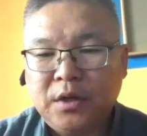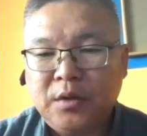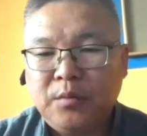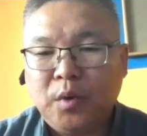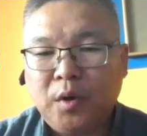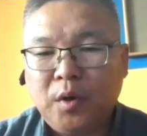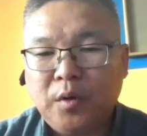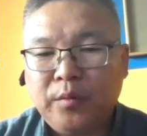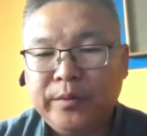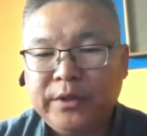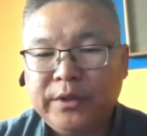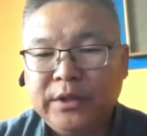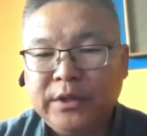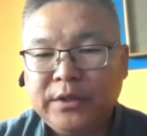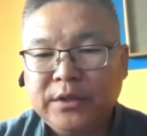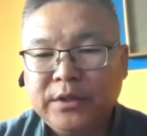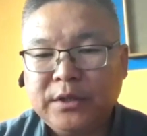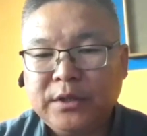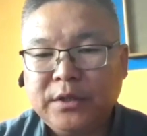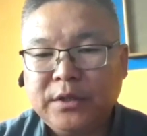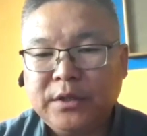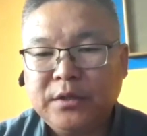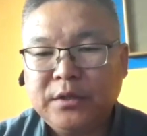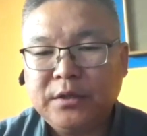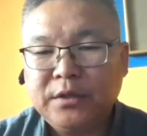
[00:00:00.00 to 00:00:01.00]
moment
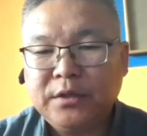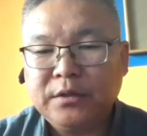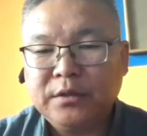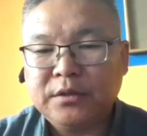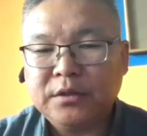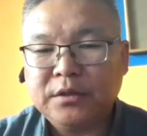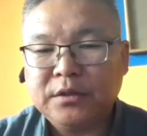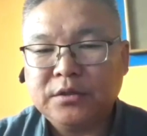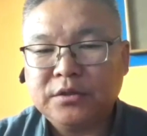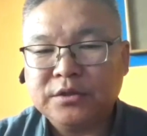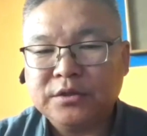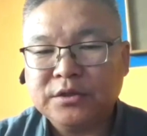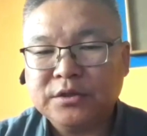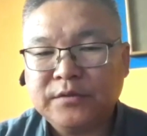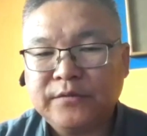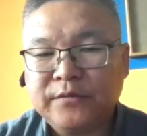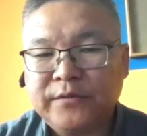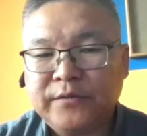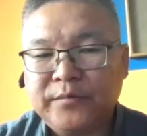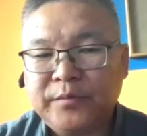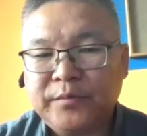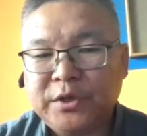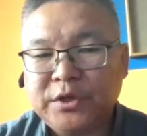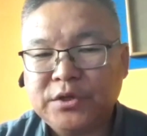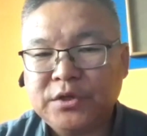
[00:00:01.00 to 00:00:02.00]
in the
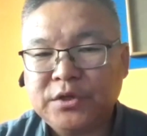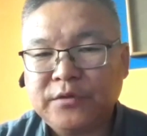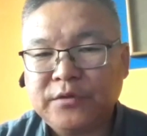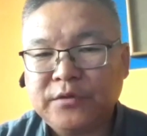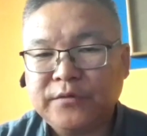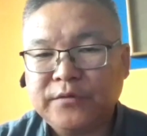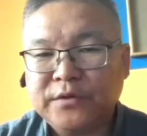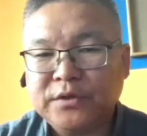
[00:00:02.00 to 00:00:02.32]
transformation of